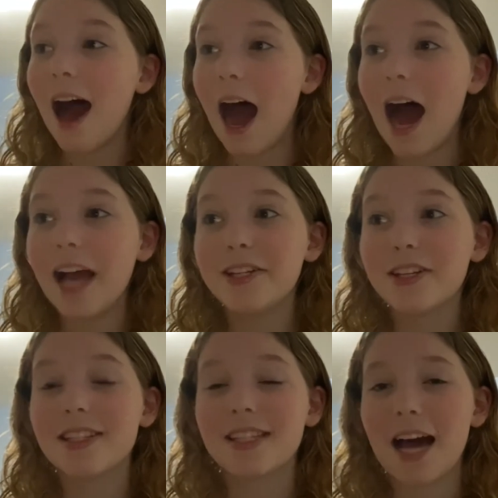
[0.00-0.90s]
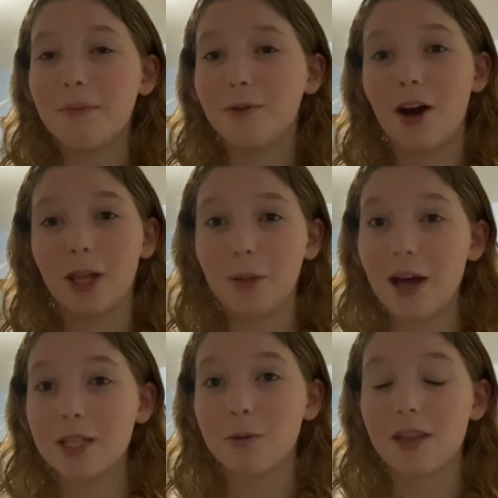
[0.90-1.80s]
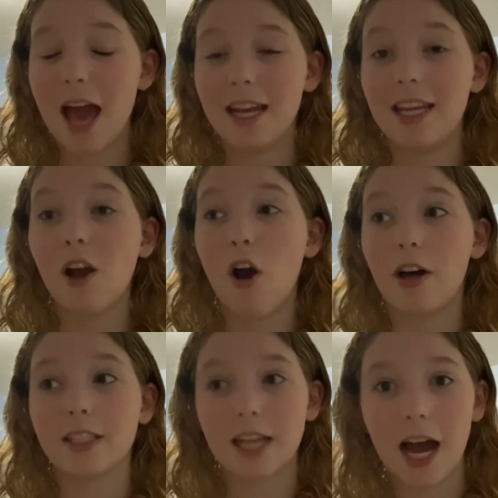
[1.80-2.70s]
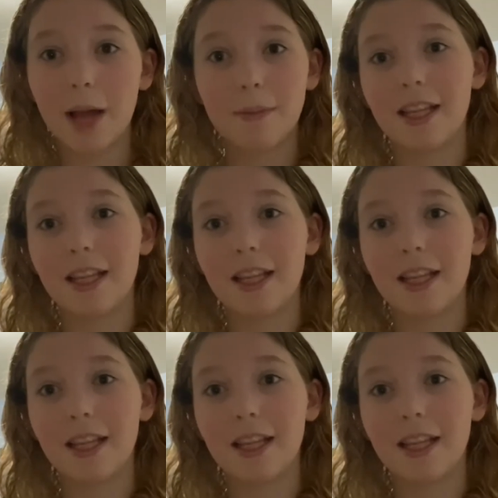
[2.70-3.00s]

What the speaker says: I'm not the best with editing on time.